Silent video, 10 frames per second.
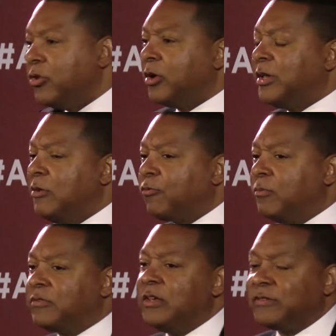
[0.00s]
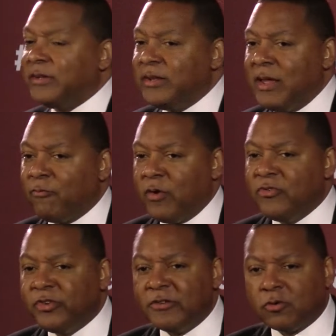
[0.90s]
A young kid from Sicily named
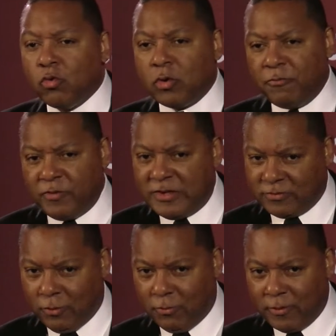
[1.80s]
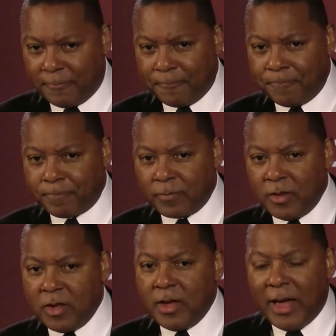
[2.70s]
Francesco Cafiso.
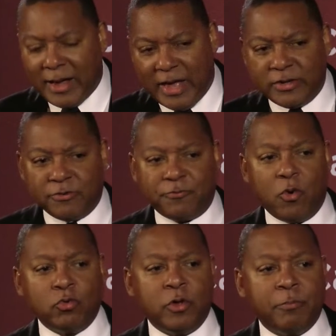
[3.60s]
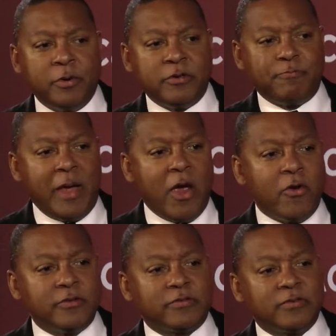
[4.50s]
I got his phone number, his
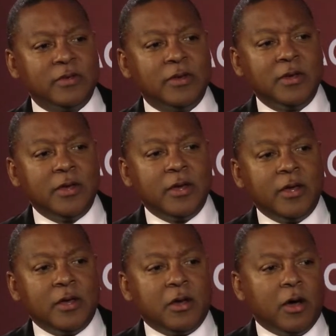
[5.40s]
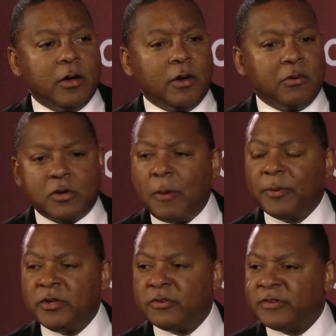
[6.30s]
parents, a
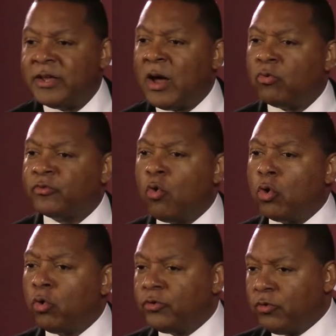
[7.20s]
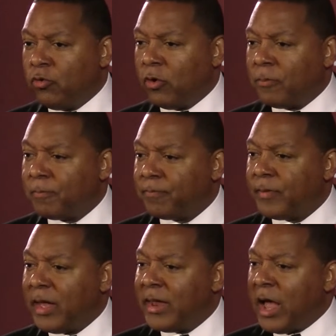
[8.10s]
couple of years later, I was going on tour,
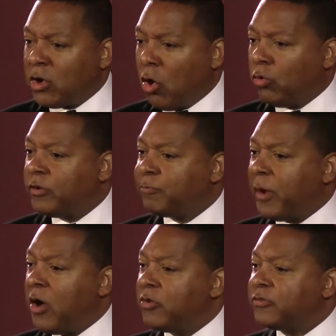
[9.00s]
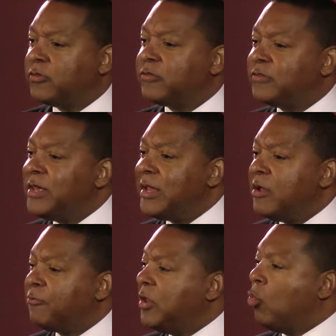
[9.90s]
and I called his parents to see
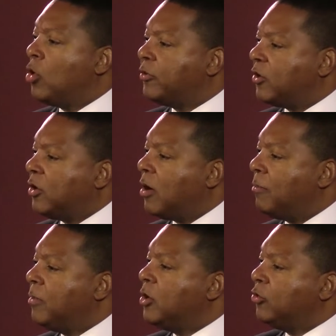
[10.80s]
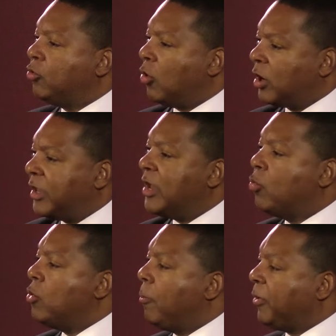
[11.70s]
if he wanted to come to a
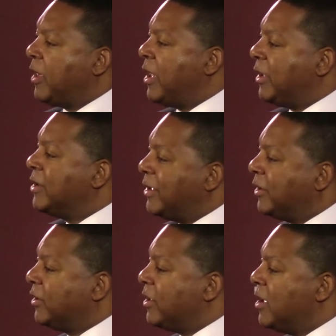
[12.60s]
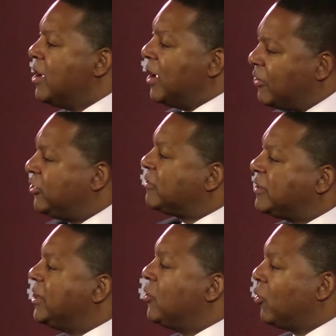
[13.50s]
gig we were playing in Italy and
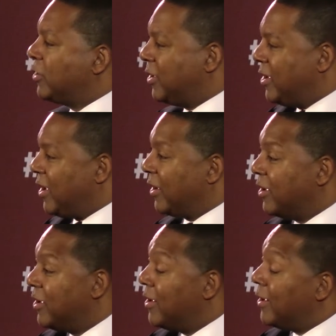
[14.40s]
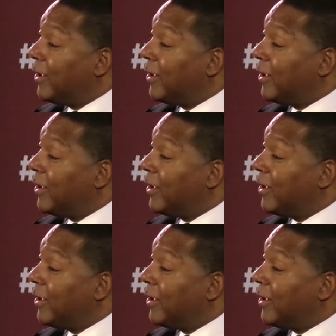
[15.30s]
just sit in on the gig.